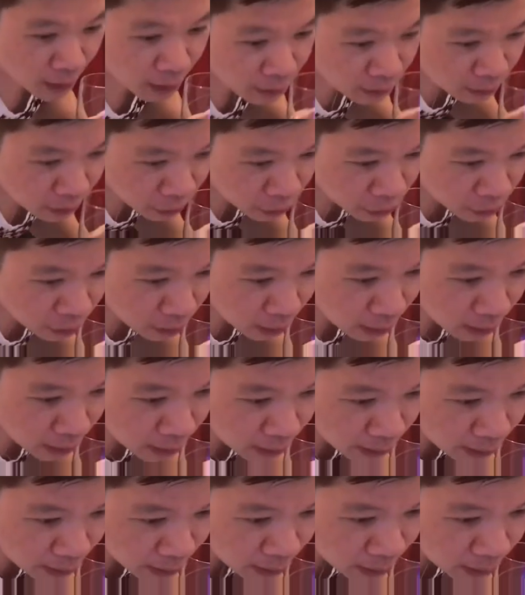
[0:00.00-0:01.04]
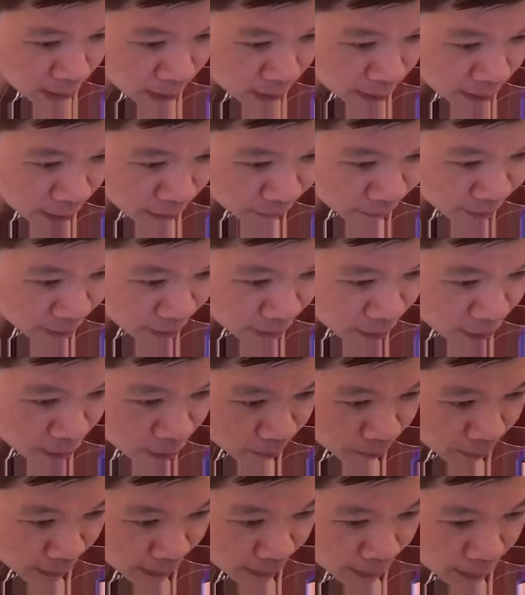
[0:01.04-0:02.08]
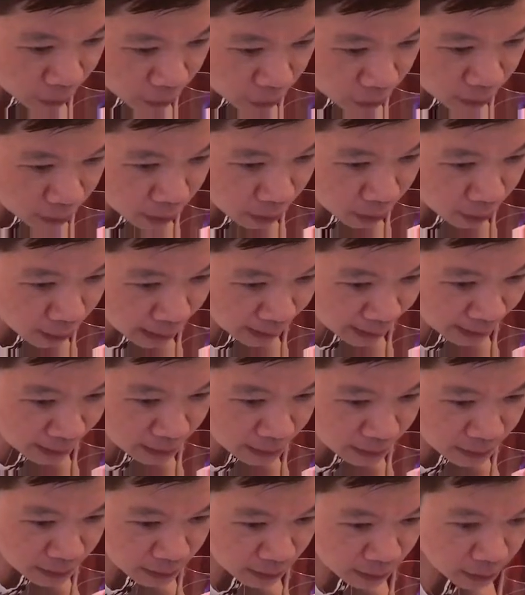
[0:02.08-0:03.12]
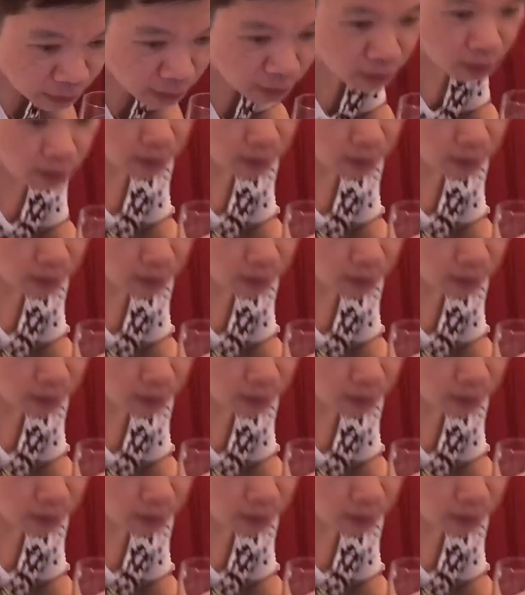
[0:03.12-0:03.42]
on the the video page so I can see